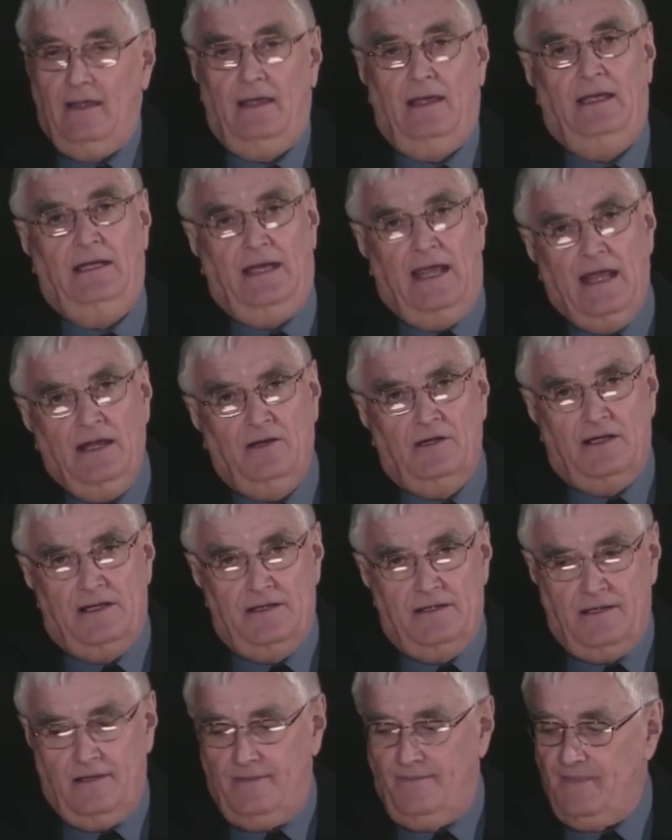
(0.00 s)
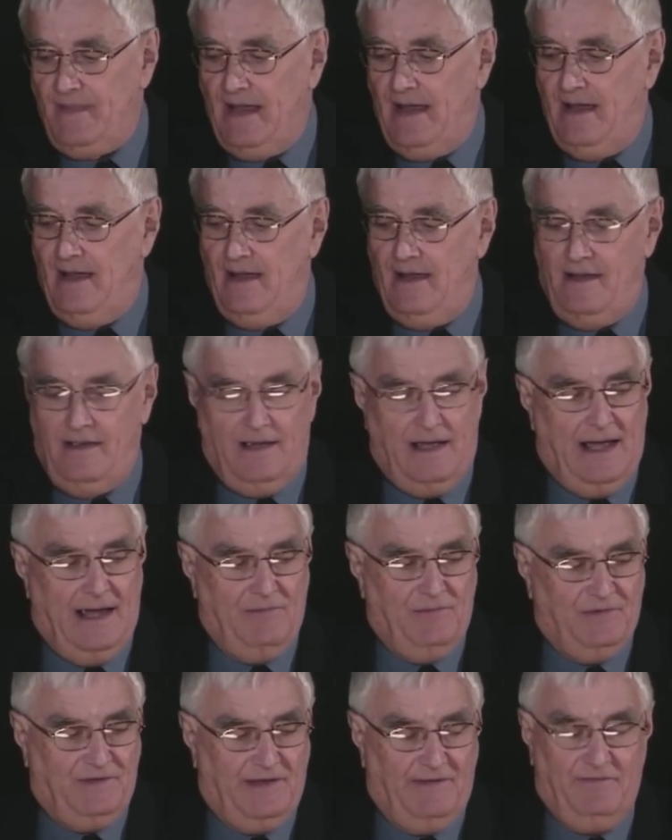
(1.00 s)
In England,
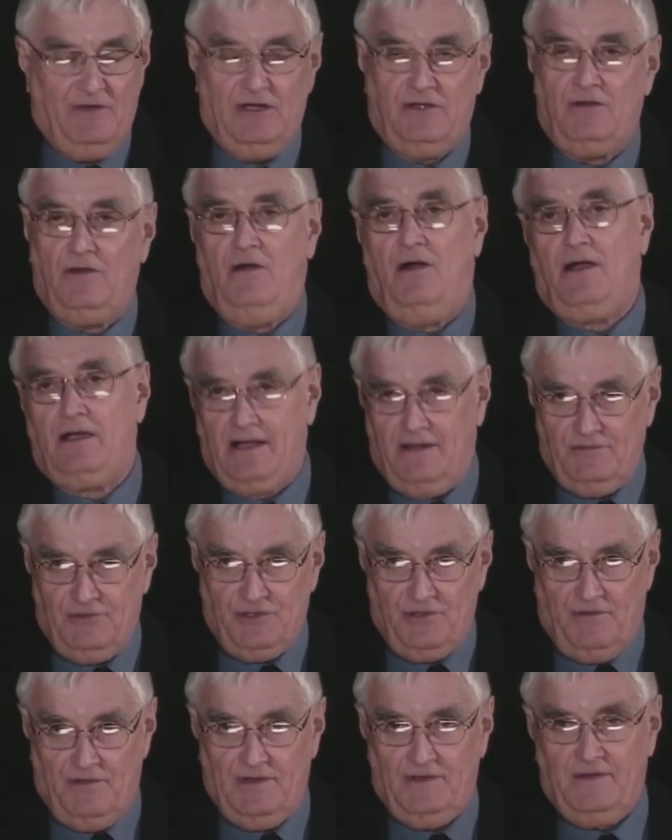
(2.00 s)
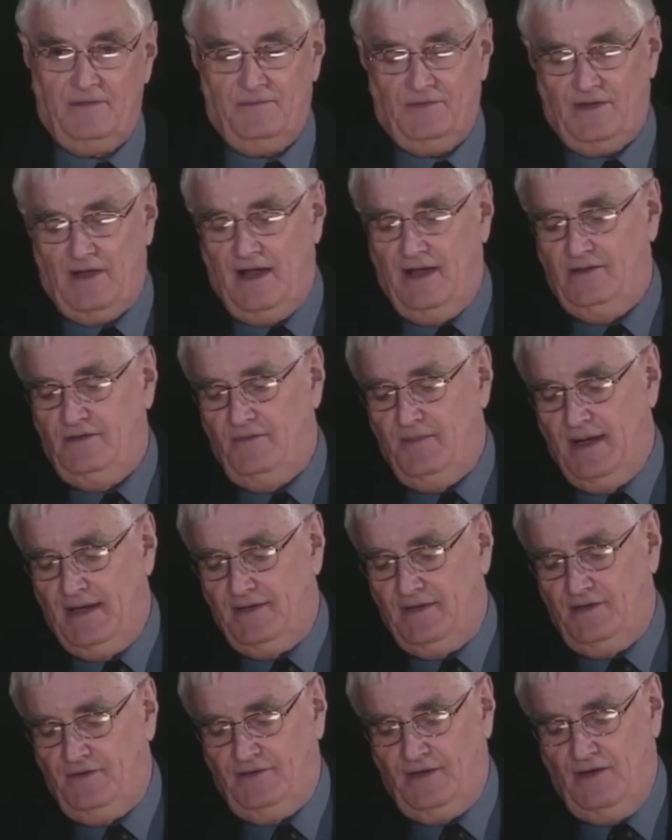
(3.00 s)
I was giving a talk, and I'm showing some slides
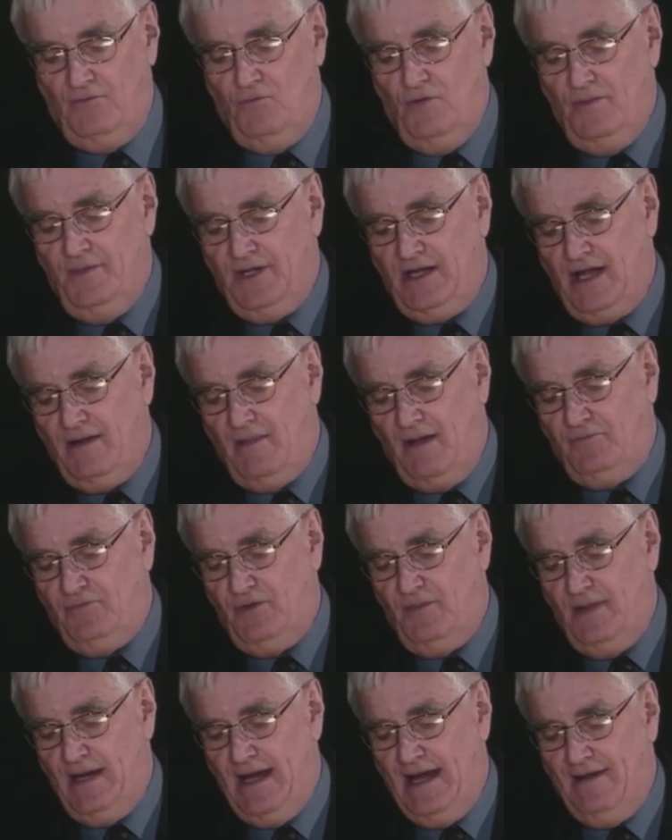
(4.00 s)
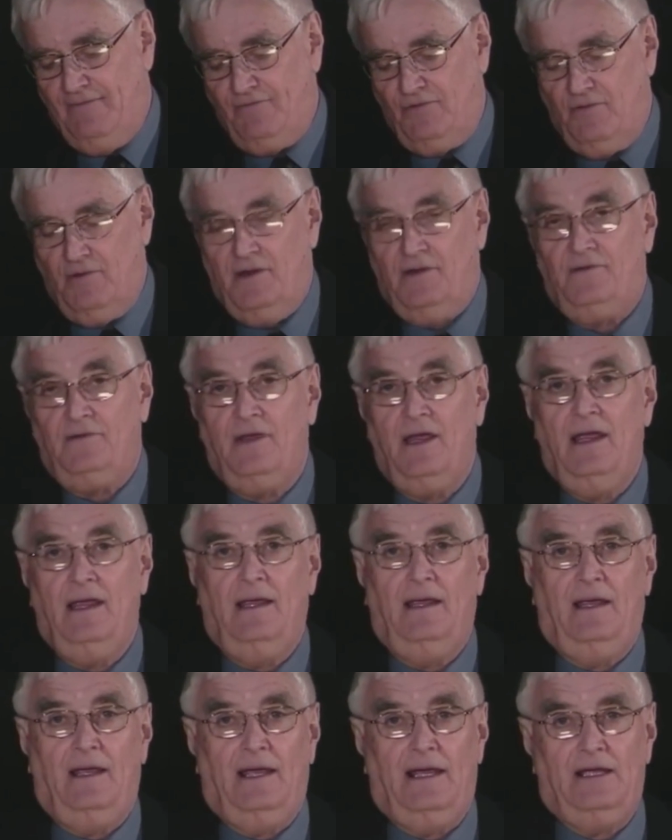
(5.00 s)
about this, and a woman came up to me afterwards,
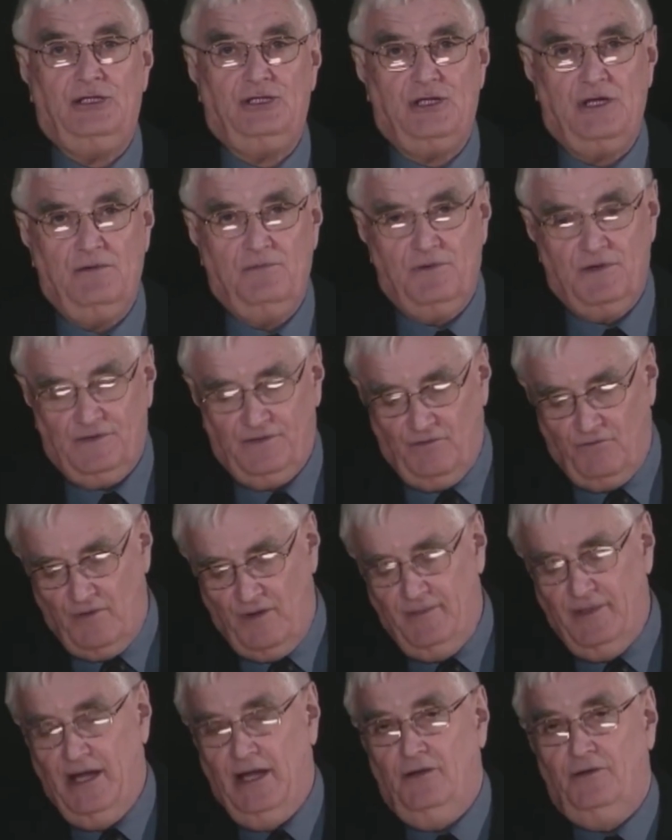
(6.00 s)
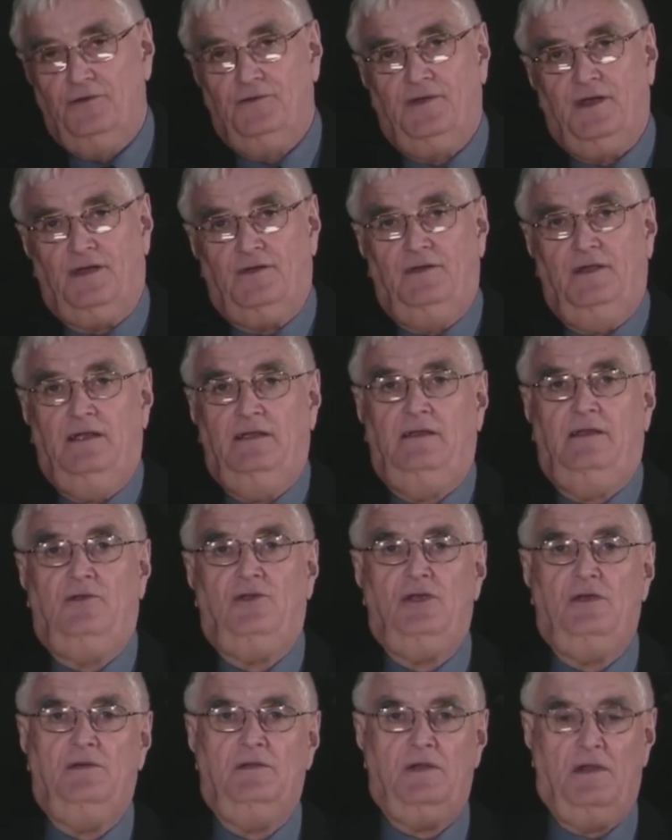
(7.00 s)
and she was a woman in her 60s.
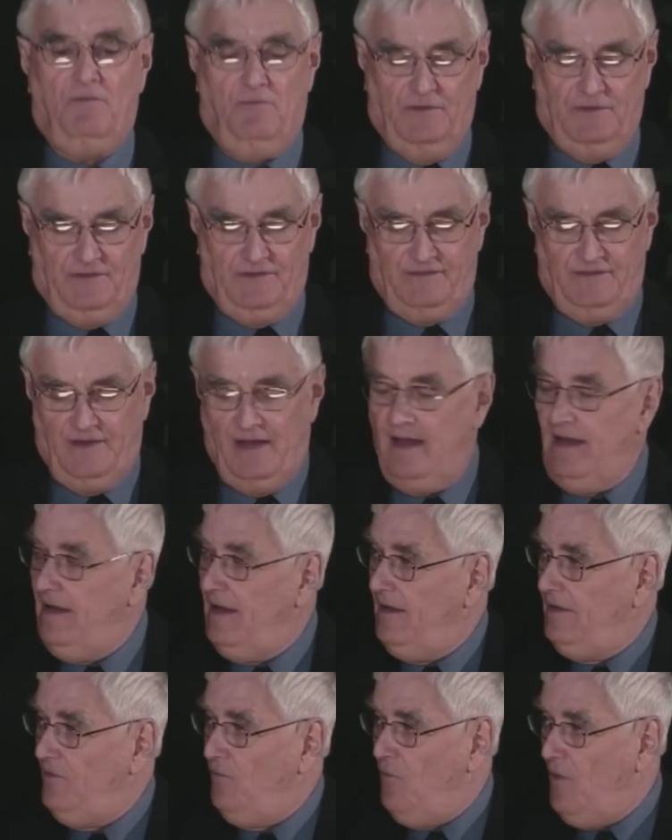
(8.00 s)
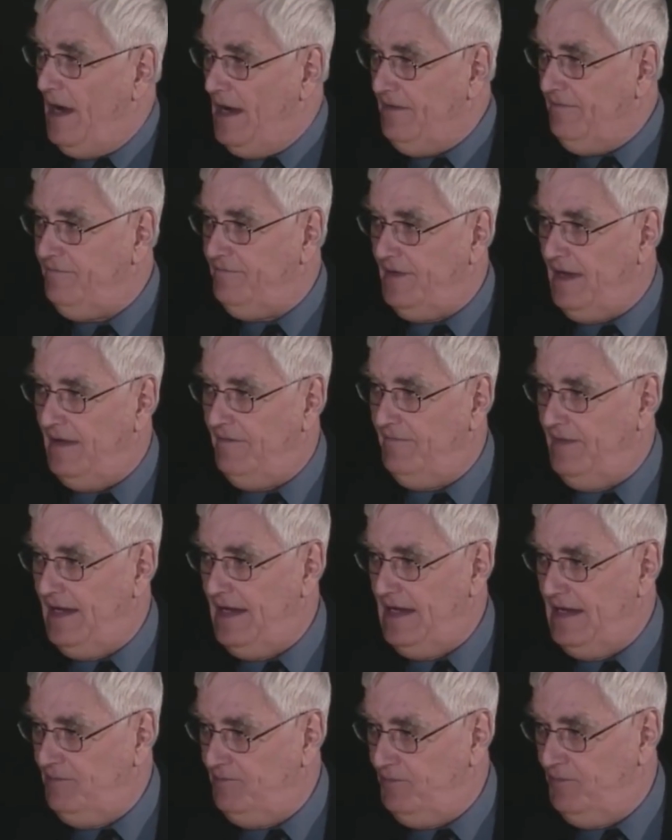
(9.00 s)
She was the wife of
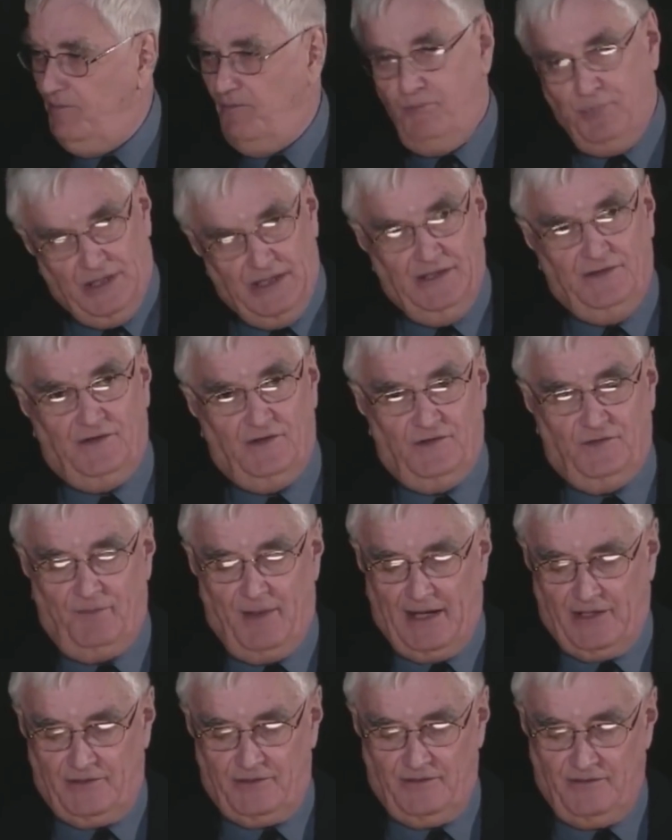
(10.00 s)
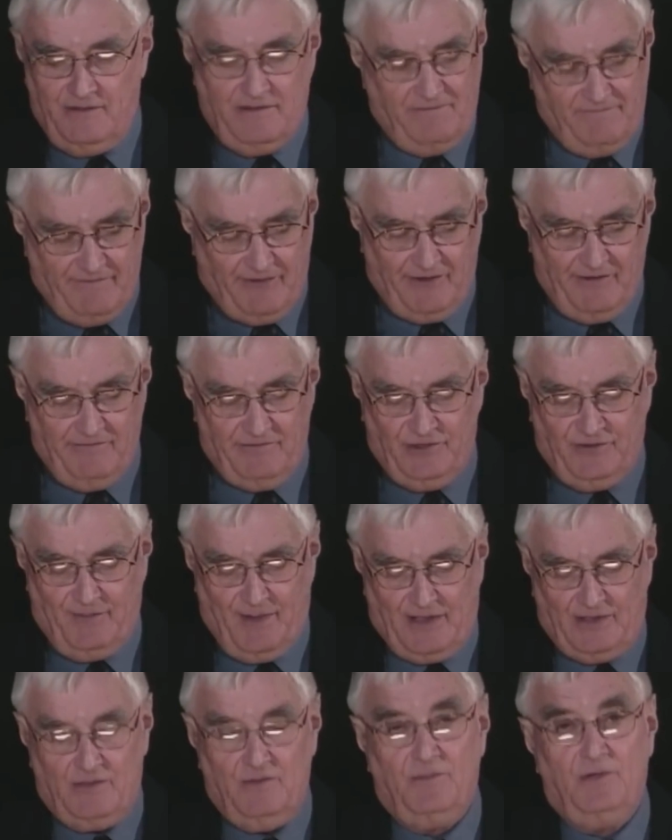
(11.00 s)
a police inspector, a very
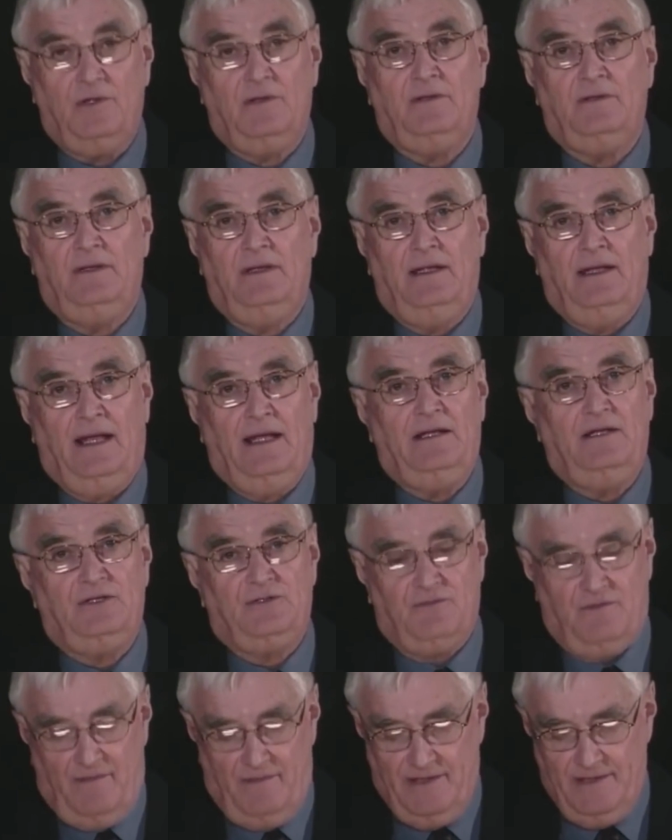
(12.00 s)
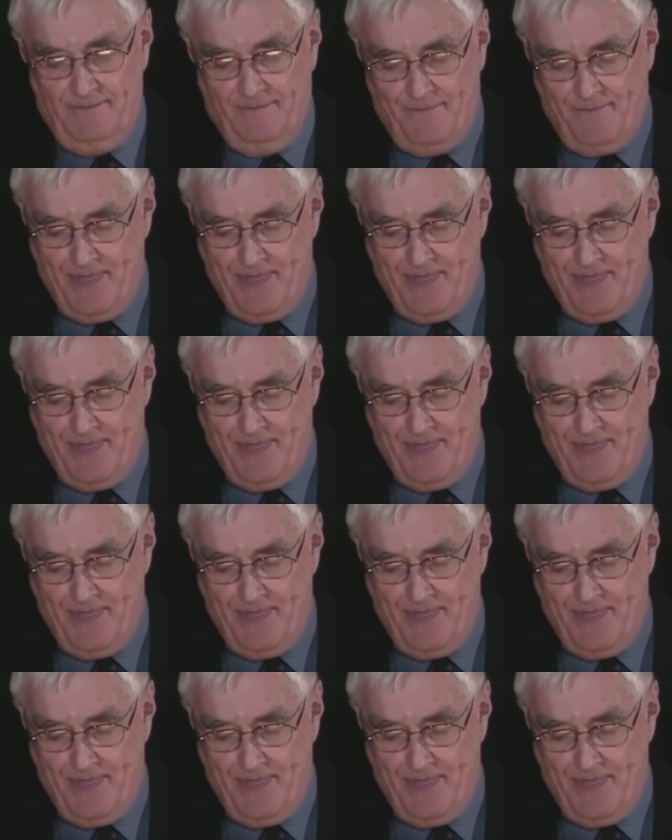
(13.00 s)
respectable English woman,